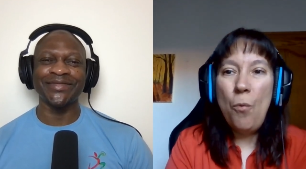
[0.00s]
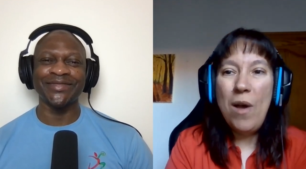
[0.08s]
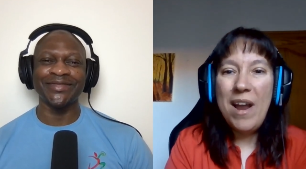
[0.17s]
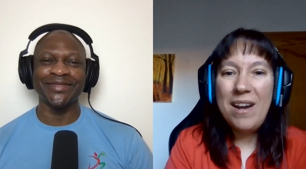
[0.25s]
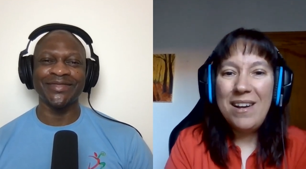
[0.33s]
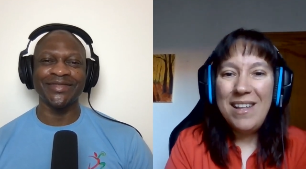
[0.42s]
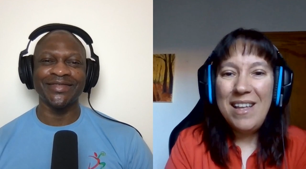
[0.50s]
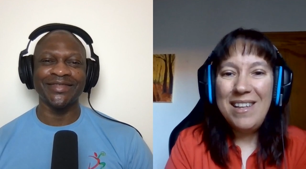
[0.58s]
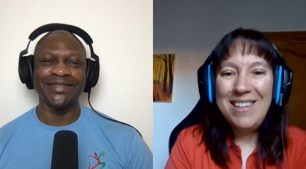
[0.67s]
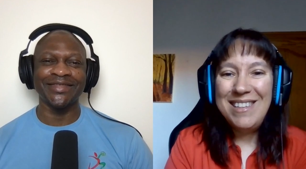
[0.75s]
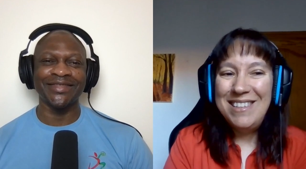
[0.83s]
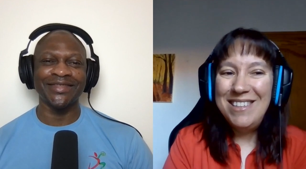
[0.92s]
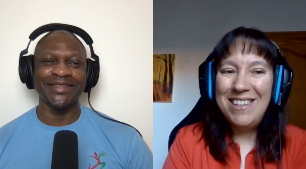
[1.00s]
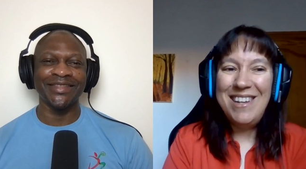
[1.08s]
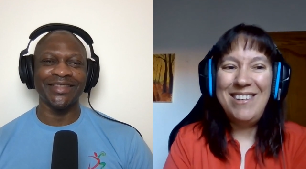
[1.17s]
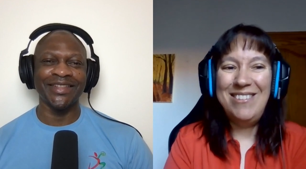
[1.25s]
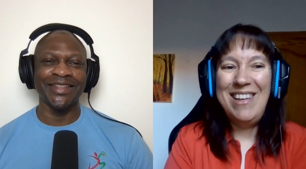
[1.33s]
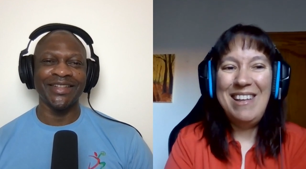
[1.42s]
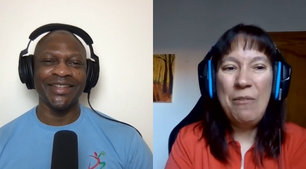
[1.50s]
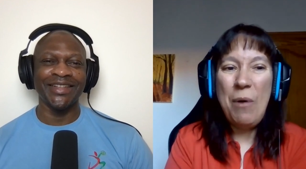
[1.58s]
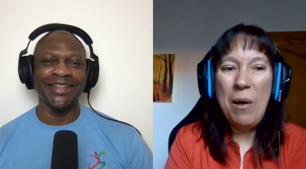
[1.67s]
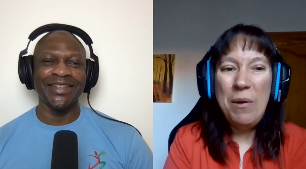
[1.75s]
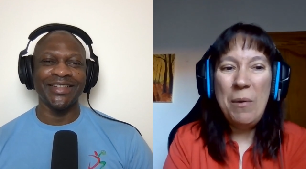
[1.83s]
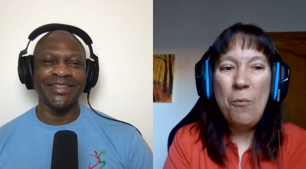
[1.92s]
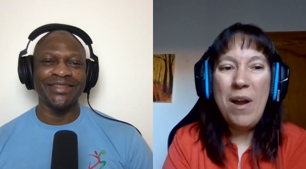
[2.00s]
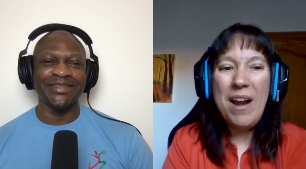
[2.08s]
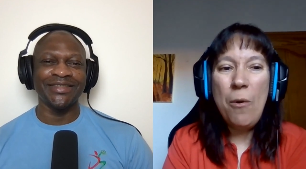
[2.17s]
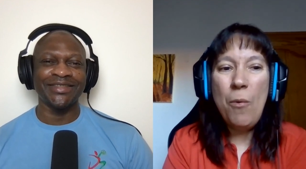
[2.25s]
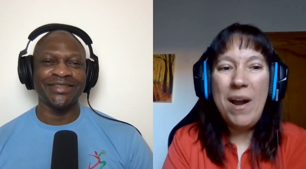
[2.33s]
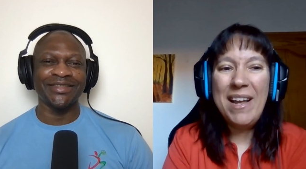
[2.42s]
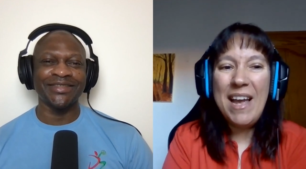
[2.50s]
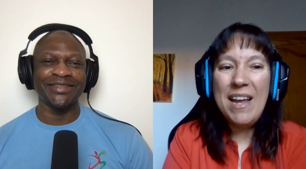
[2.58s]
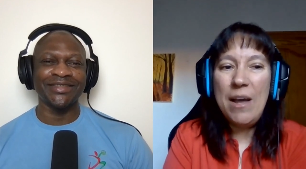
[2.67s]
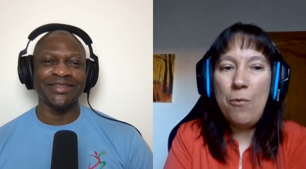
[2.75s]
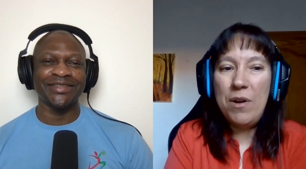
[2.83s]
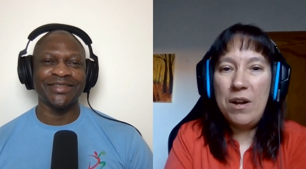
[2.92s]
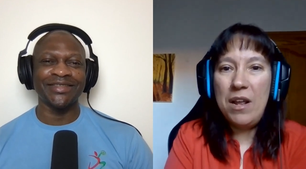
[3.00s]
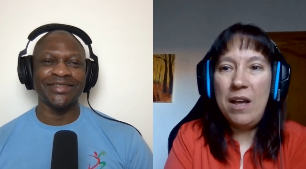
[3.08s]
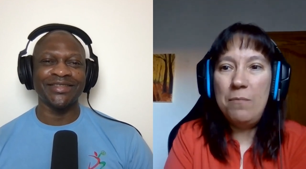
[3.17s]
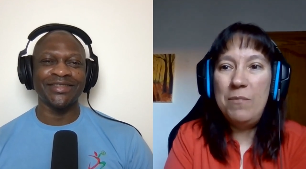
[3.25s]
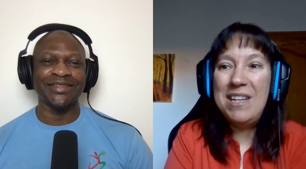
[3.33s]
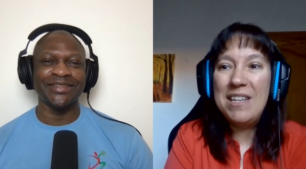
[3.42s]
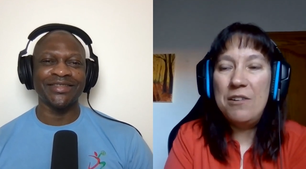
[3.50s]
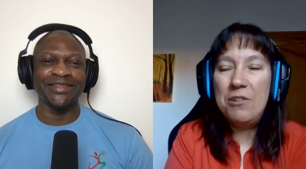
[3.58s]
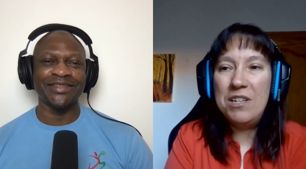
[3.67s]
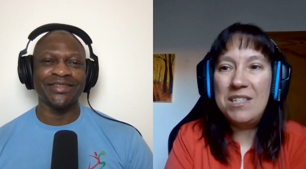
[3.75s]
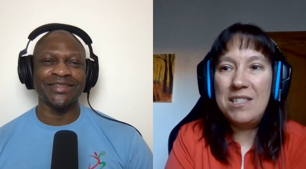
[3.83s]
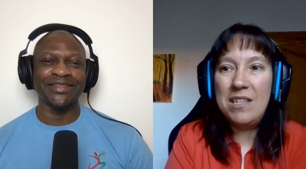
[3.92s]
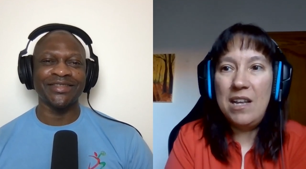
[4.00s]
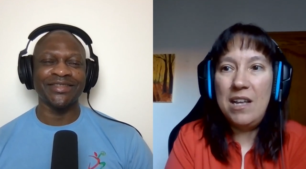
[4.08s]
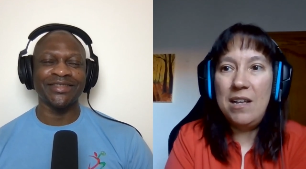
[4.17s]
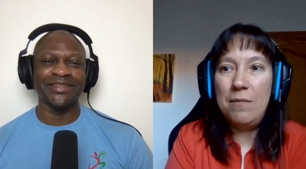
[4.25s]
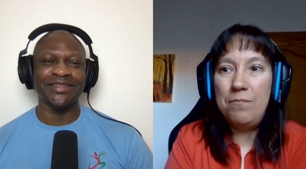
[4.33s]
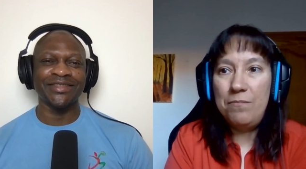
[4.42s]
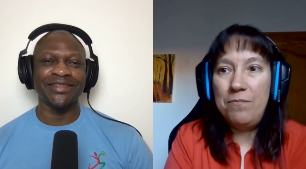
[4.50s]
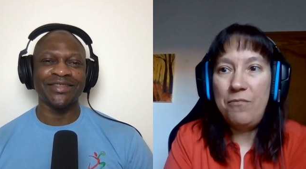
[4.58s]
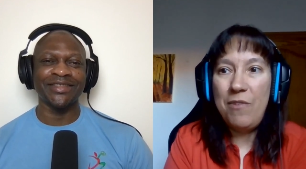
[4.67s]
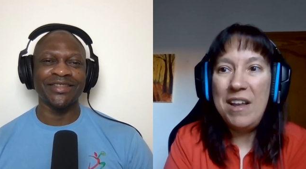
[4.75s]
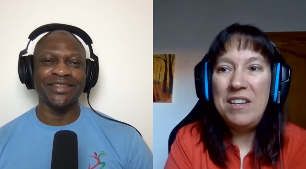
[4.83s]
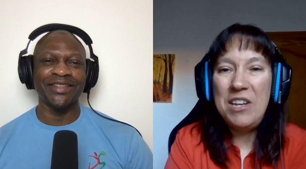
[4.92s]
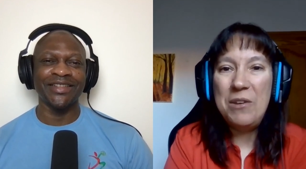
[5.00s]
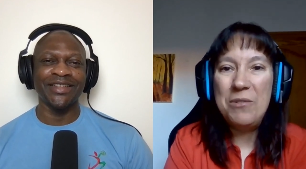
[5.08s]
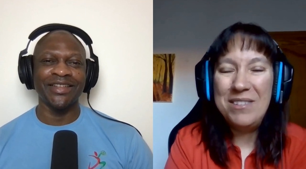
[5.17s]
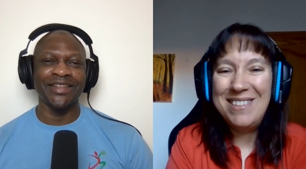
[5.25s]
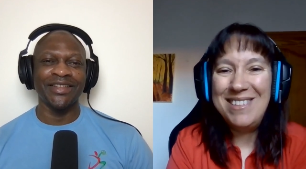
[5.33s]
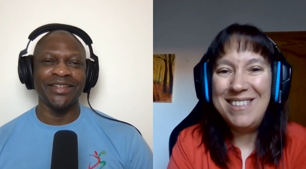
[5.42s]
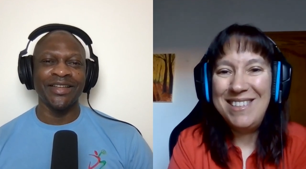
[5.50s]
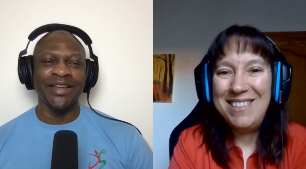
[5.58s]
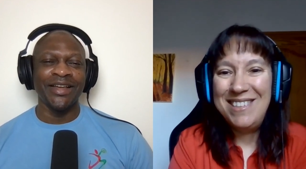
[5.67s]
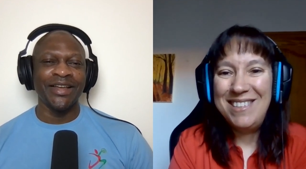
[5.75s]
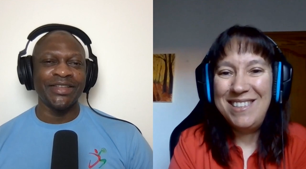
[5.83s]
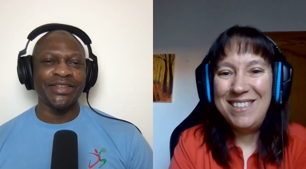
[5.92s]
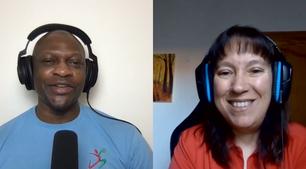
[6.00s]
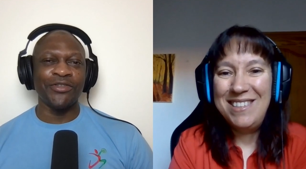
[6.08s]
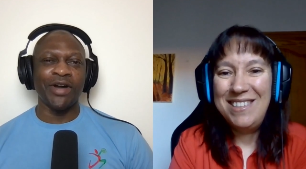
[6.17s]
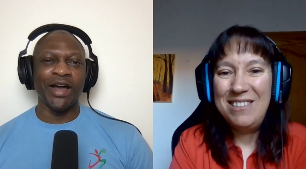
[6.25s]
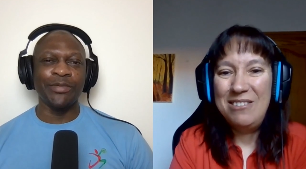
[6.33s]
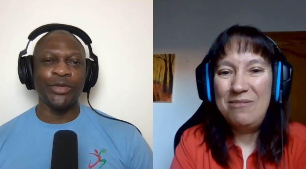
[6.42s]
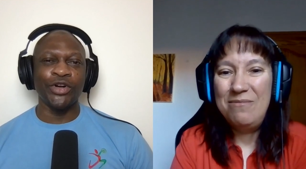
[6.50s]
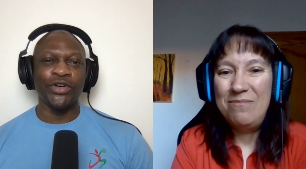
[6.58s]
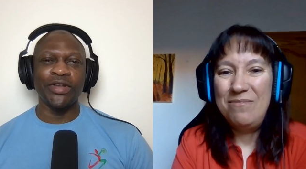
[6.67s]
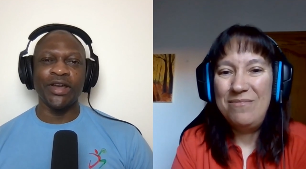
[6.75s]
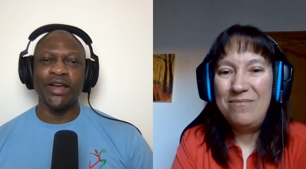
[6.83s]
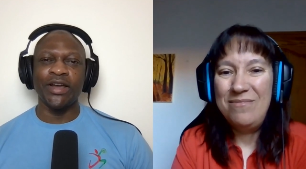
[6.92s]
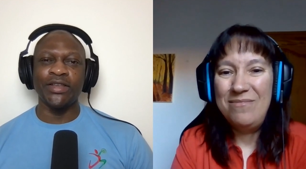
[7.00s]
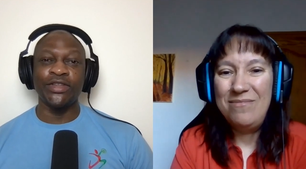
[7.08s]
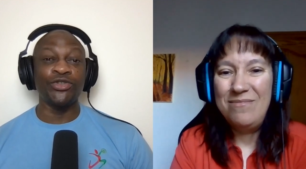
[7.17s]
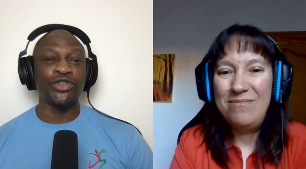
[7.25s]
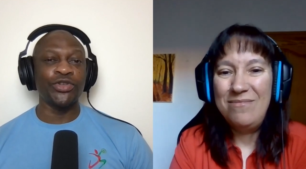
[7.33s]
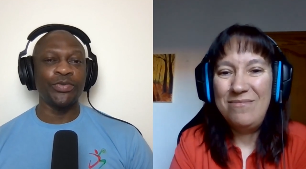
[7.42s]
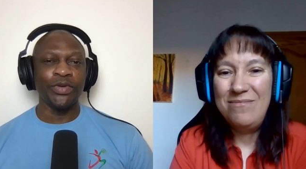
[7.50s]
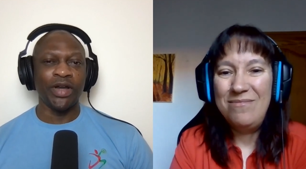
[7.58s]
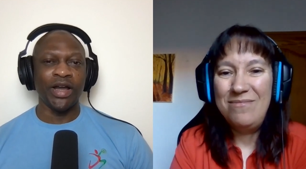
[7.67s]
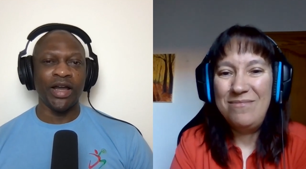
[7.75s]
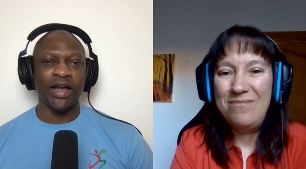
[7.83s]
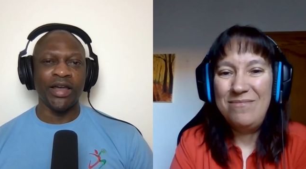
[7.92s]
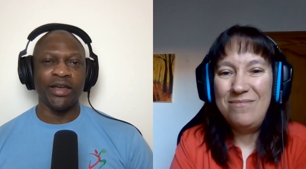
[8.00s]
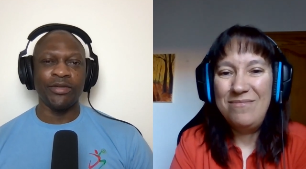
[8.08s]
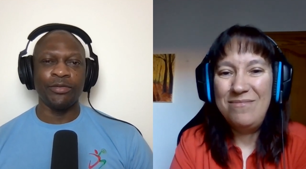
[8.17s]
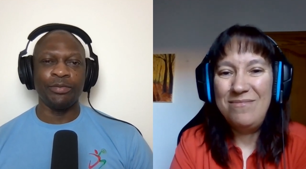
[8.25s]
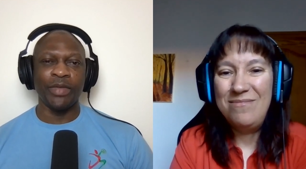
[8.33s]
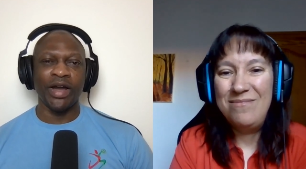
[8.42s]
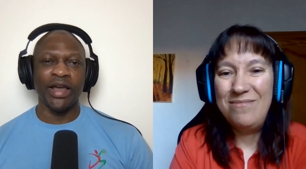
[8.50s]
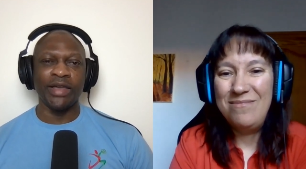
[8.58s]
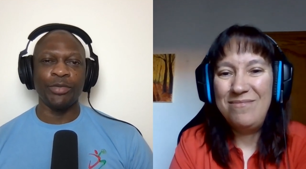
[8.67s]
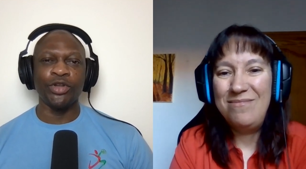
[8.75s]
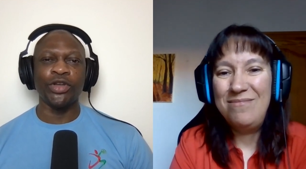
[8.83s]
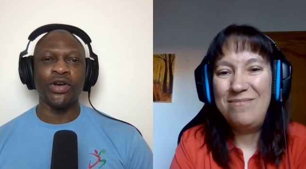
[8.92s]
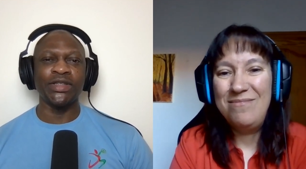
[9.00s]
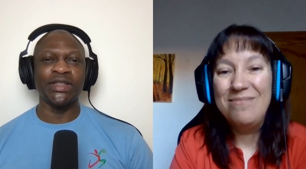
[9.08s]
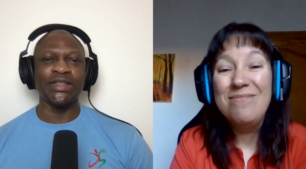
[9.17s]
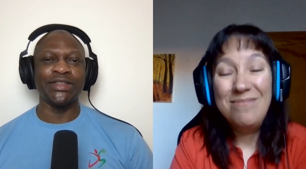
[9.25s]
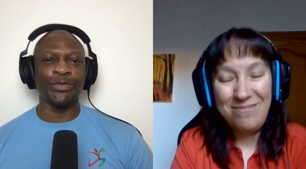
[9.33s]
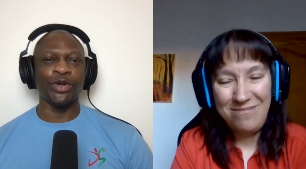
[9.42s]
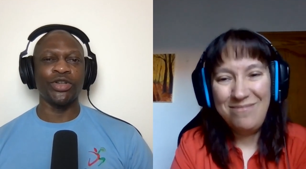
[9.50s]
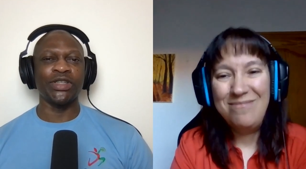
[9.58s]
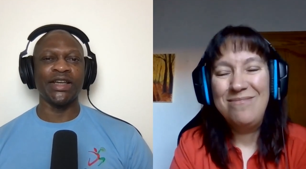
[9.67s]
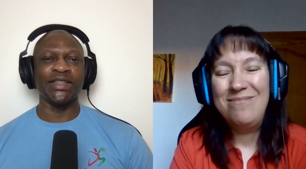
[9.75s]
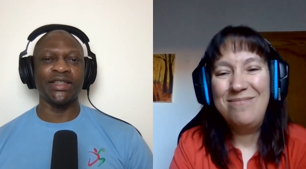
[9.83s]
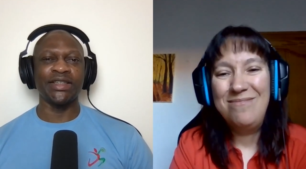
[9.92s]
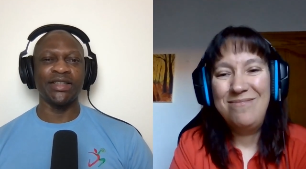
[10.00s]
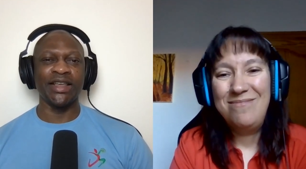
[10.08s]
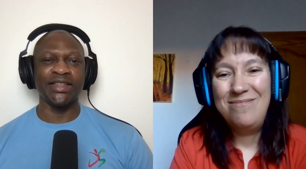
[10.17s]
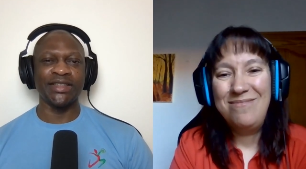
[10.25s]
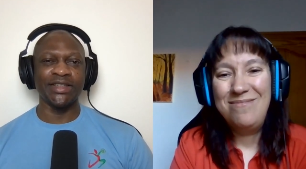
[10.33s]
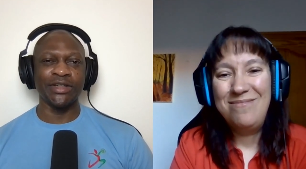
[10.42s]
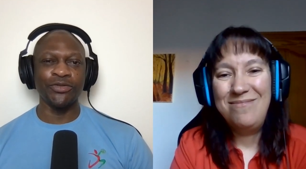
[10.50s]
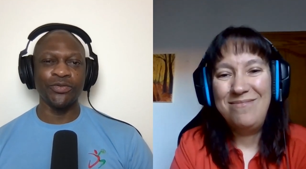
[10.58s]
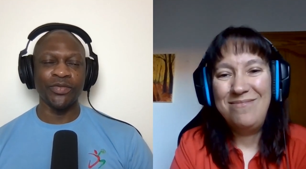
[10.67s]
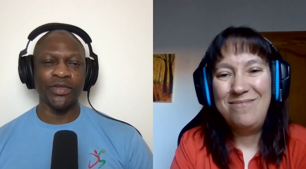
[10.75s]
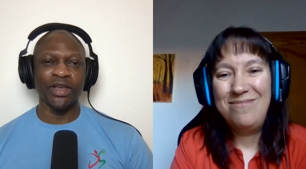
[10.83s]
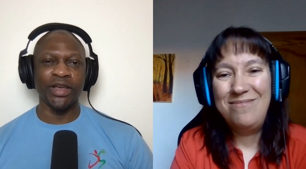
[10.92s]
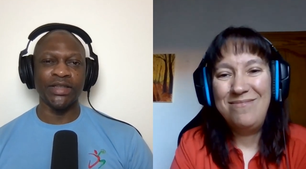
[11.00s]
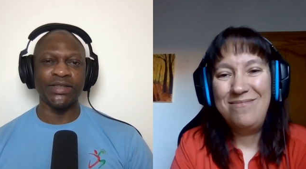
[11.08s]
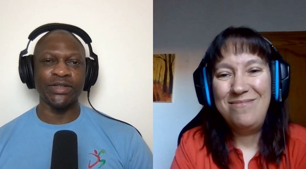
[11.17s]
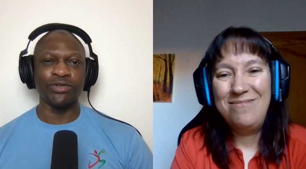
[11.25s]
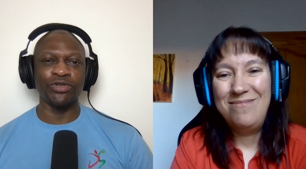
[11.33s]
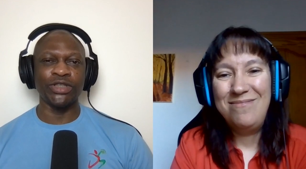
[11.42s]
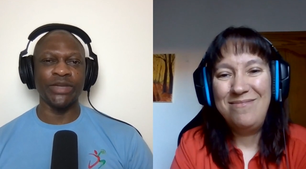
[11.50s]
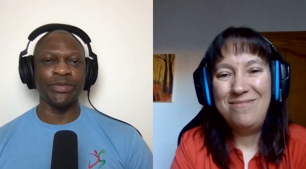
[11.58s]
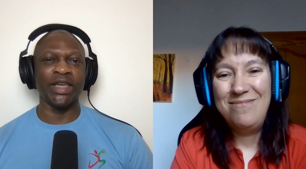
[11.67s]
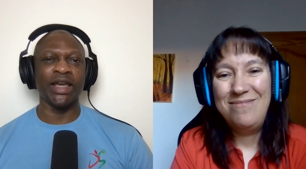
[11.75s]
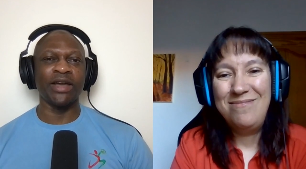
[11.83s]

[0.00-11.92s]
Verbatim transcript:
Speaker 1: where? No, no. Uh, uh, uh where, where can our um, listeners uh, find you?
Speaker 2: So I'm on uh, YouTube. I my podcast is Democratizing SEO. Uh, so check me